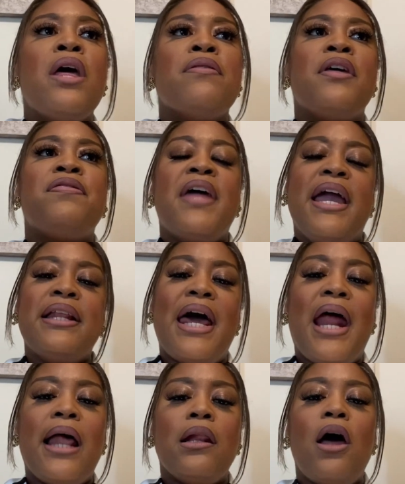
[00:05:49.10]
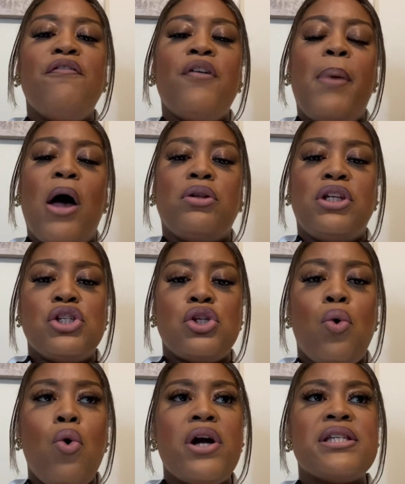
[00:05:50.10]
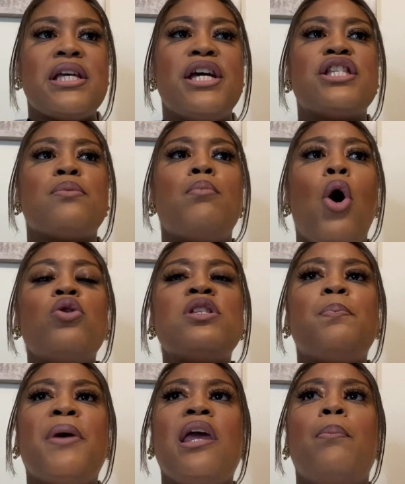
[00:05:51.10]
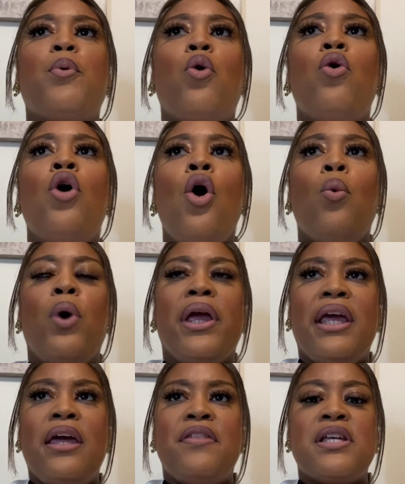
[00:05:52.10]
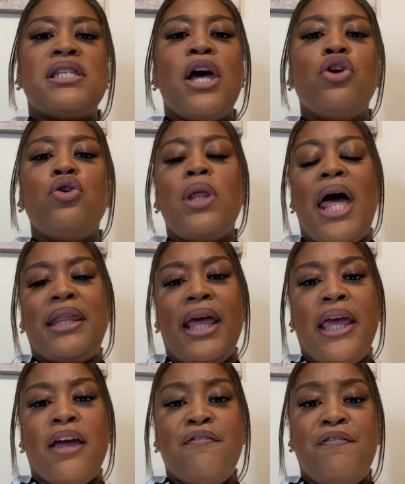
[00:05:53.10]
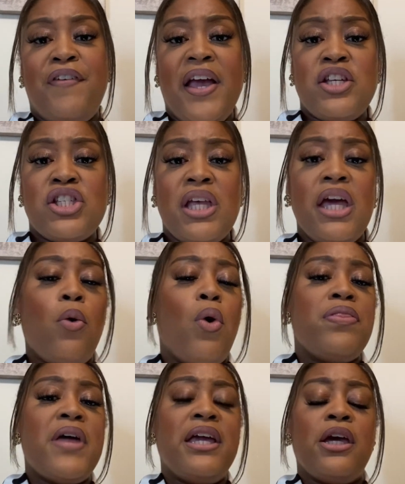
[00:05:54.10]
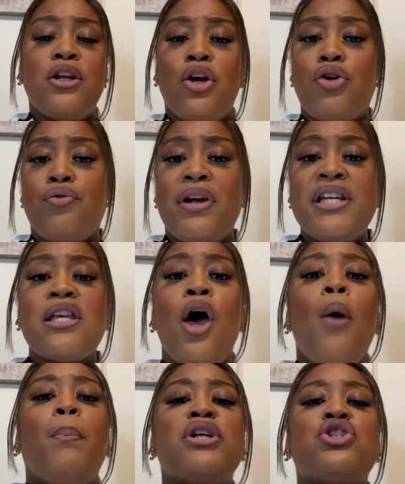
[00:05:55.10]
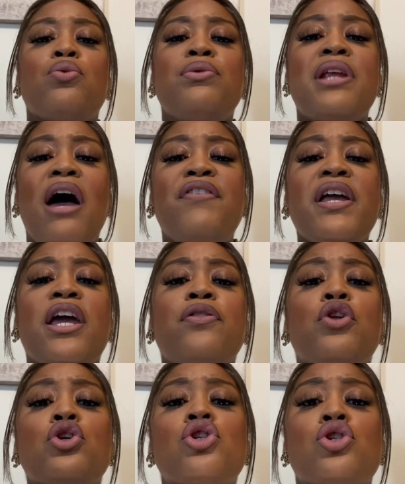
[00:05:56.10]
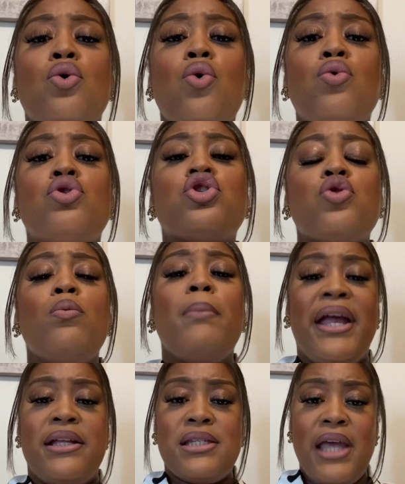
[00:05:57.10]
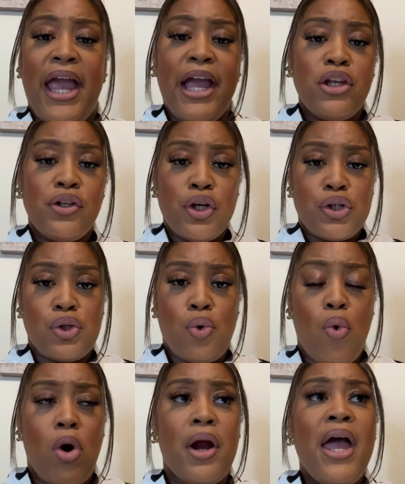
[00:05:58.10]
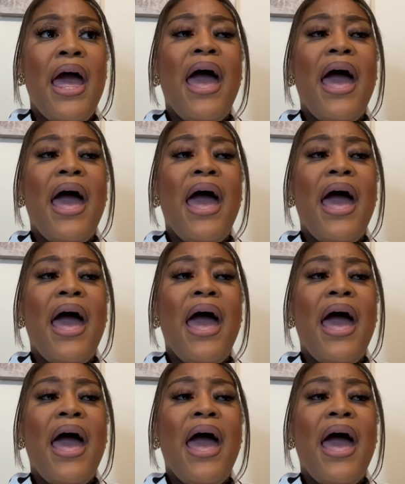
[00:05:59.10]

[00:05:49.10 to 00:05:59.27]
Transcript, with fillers: The thing that I love about this course is most people will either tell you that they can fix it or they can increase, but you never get the tools to maintain your score.